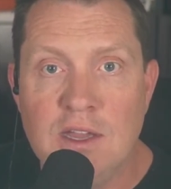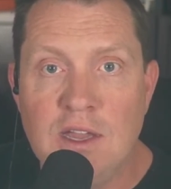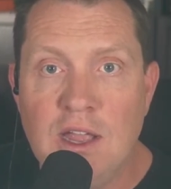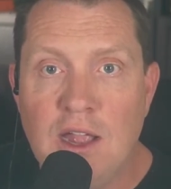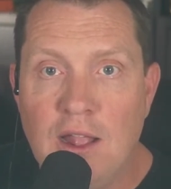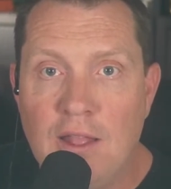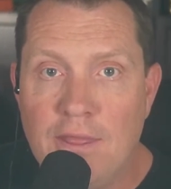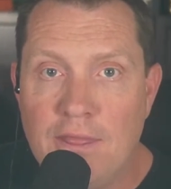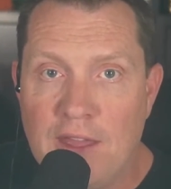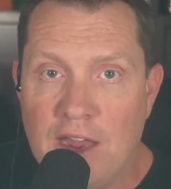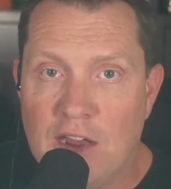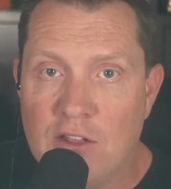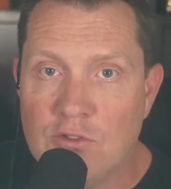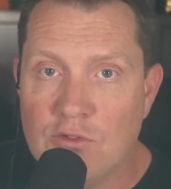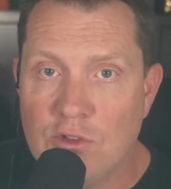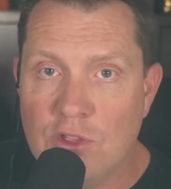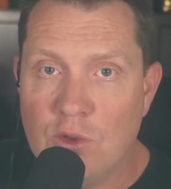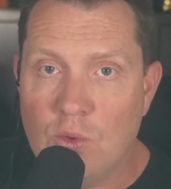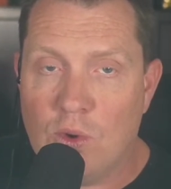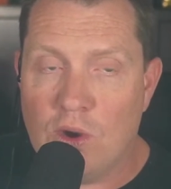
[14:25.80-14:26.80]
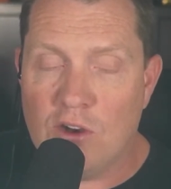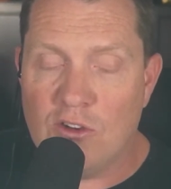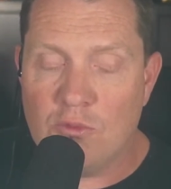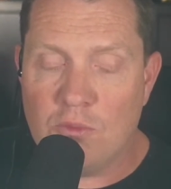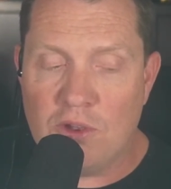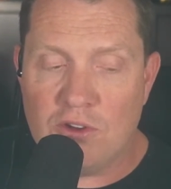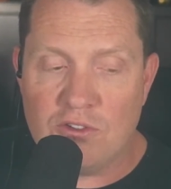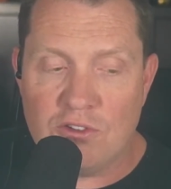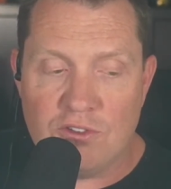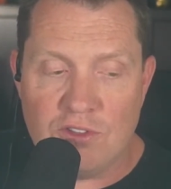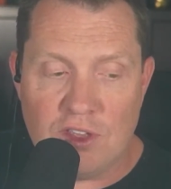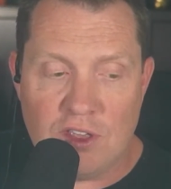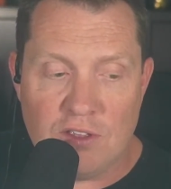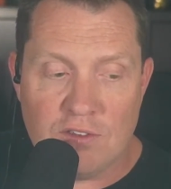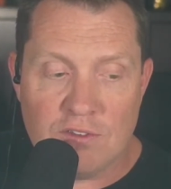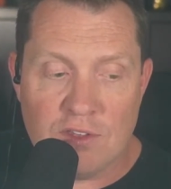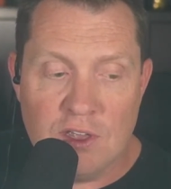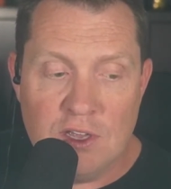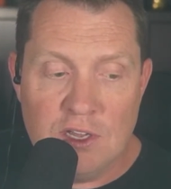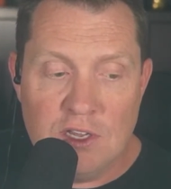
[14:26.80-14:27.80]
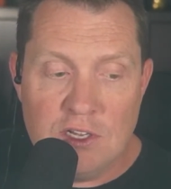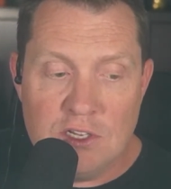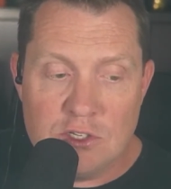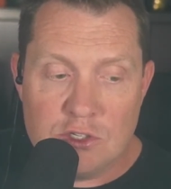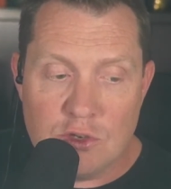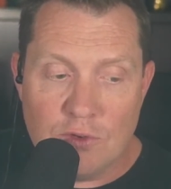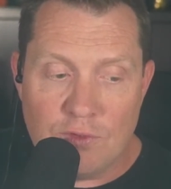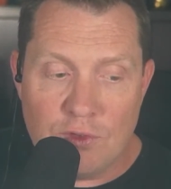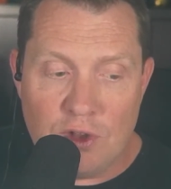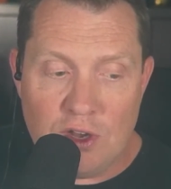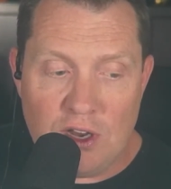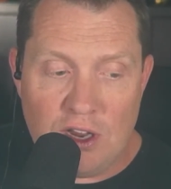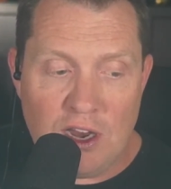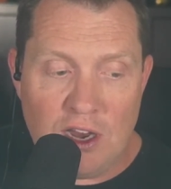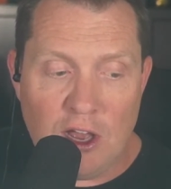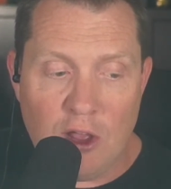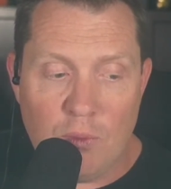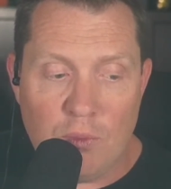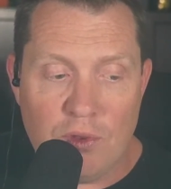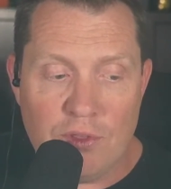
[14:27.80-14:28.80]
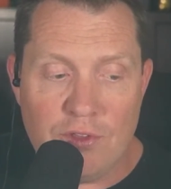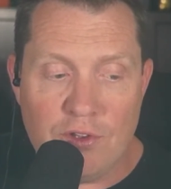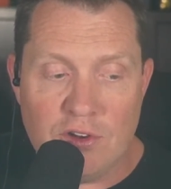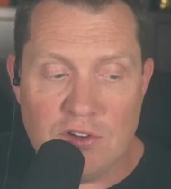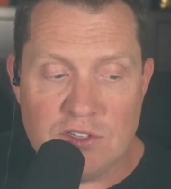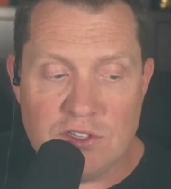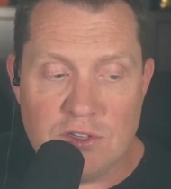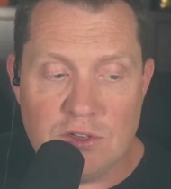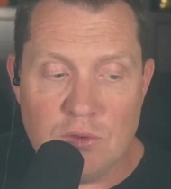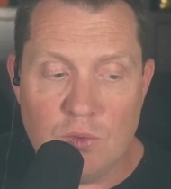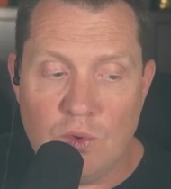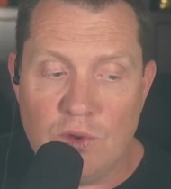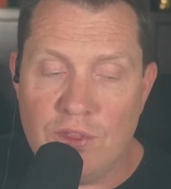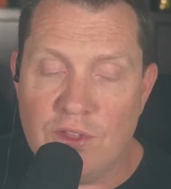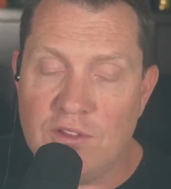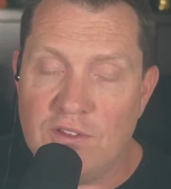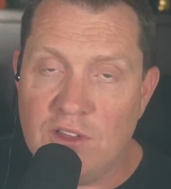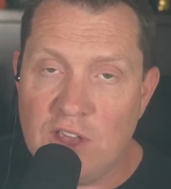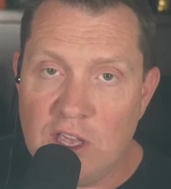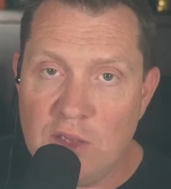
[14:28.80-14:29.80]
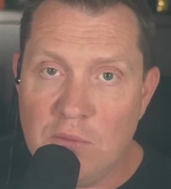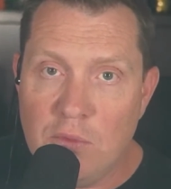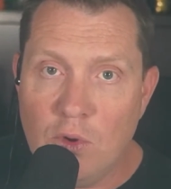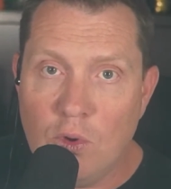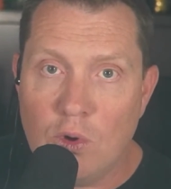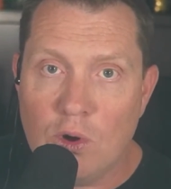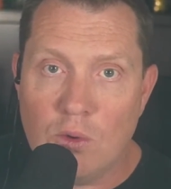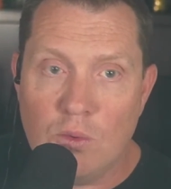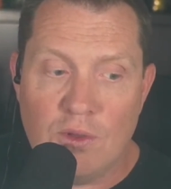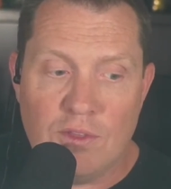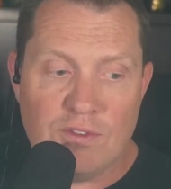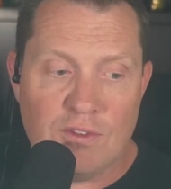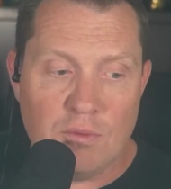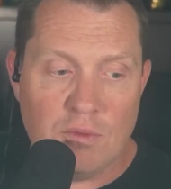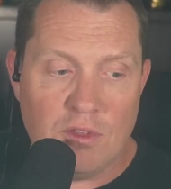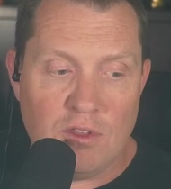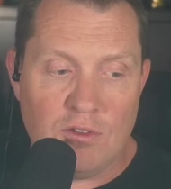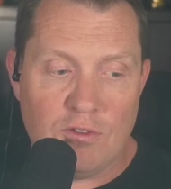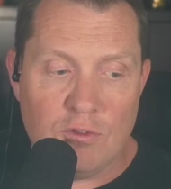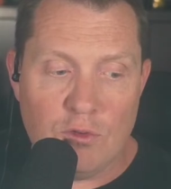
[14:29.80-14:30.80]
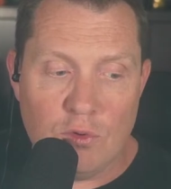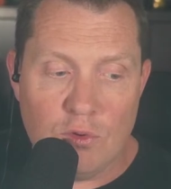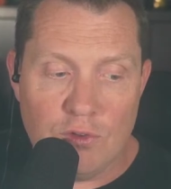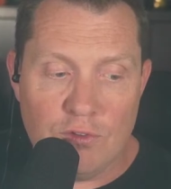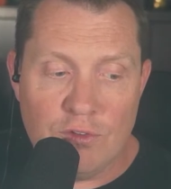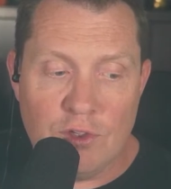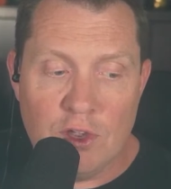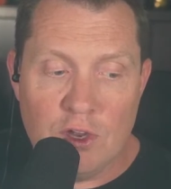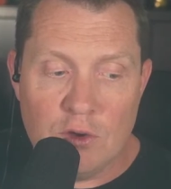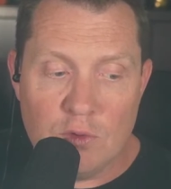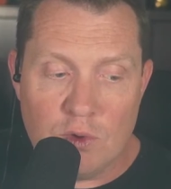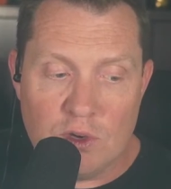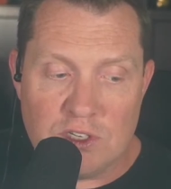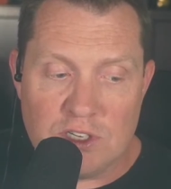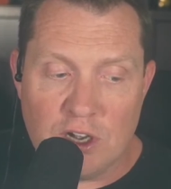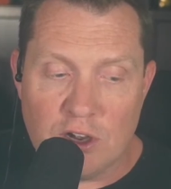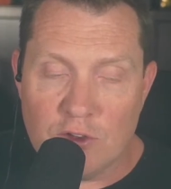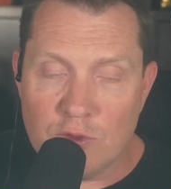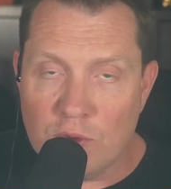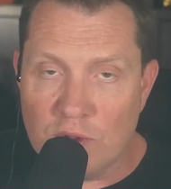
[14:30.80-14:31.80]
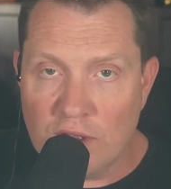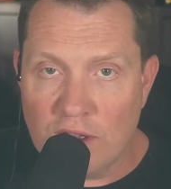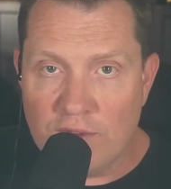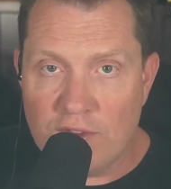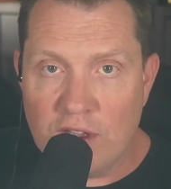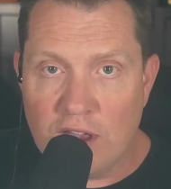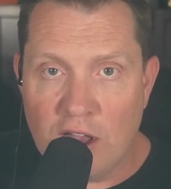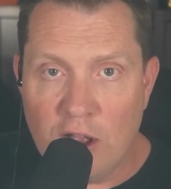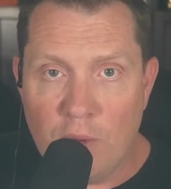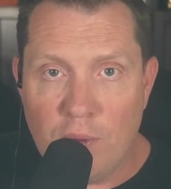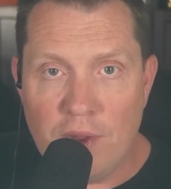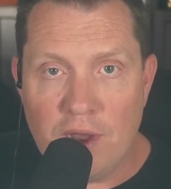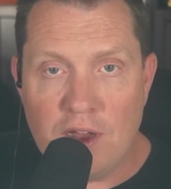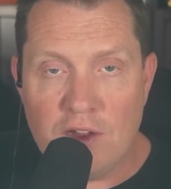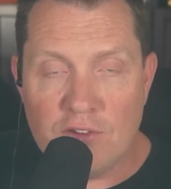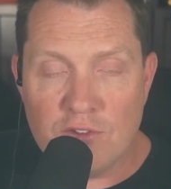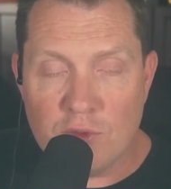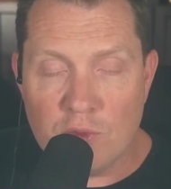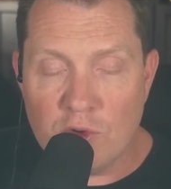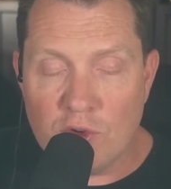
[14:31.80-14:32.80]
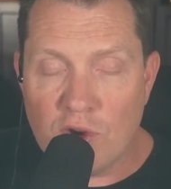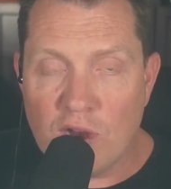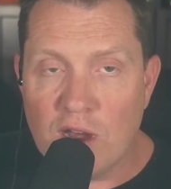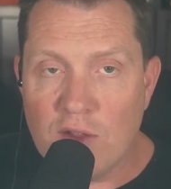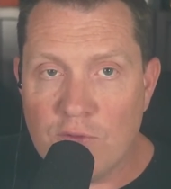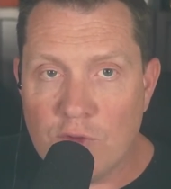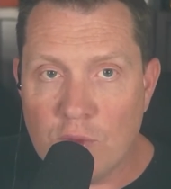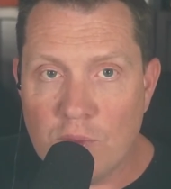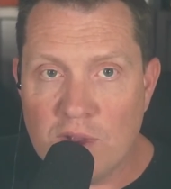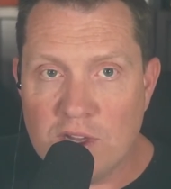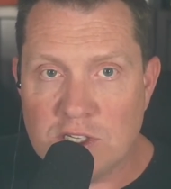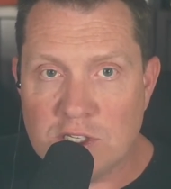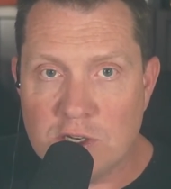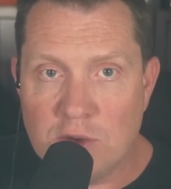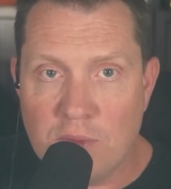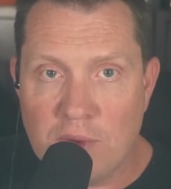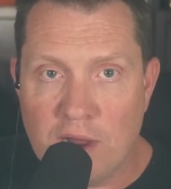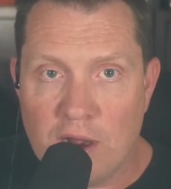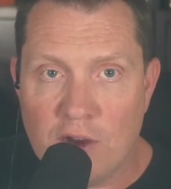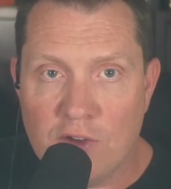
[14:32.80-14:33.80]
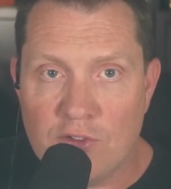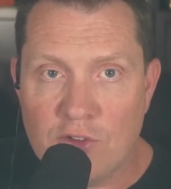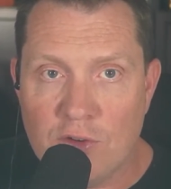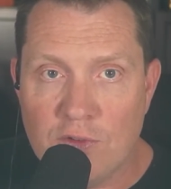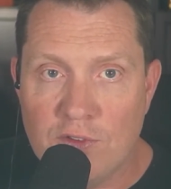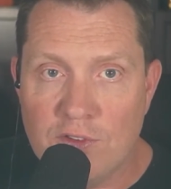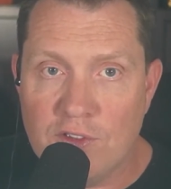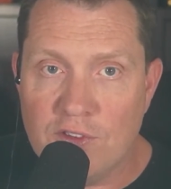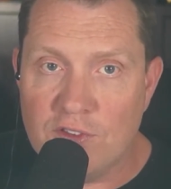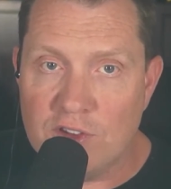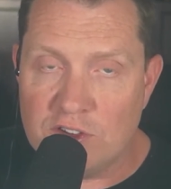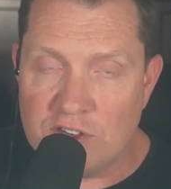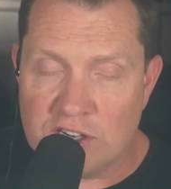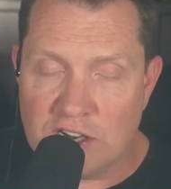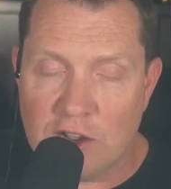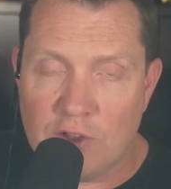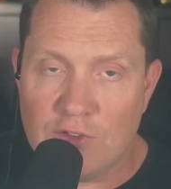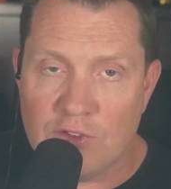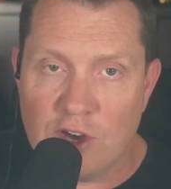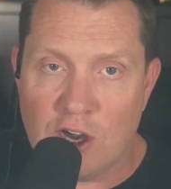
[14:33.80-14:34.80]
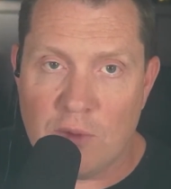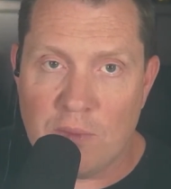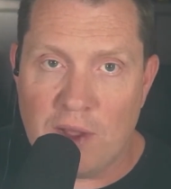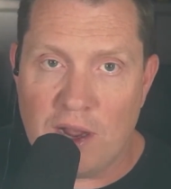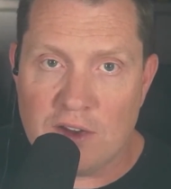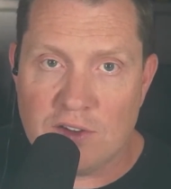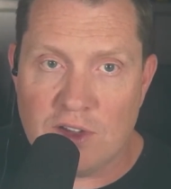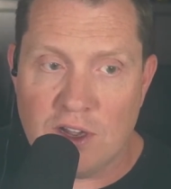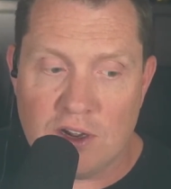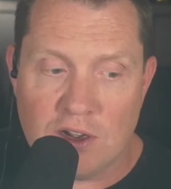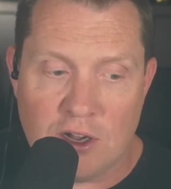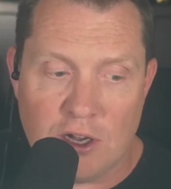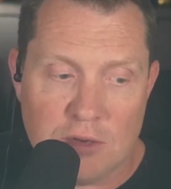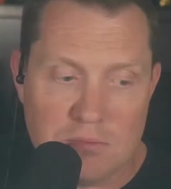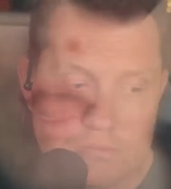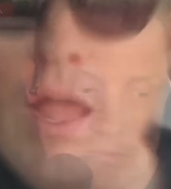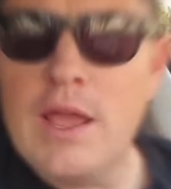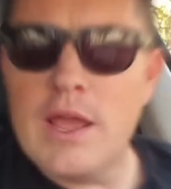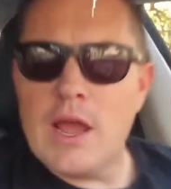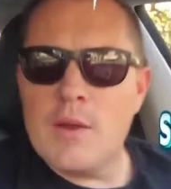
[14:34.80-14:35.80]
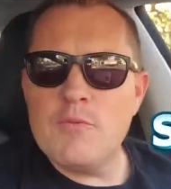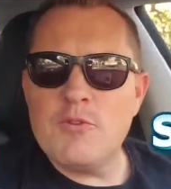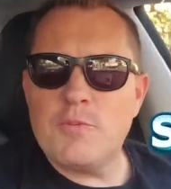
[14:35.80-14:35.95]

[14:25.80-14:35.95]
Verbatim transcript: and that is really where our specialty is. So if you need help with your with a team or with some of these tools, reach out because we'd love to help. And here's some great information about our services. And check out startuphakk.com. Hi, I'm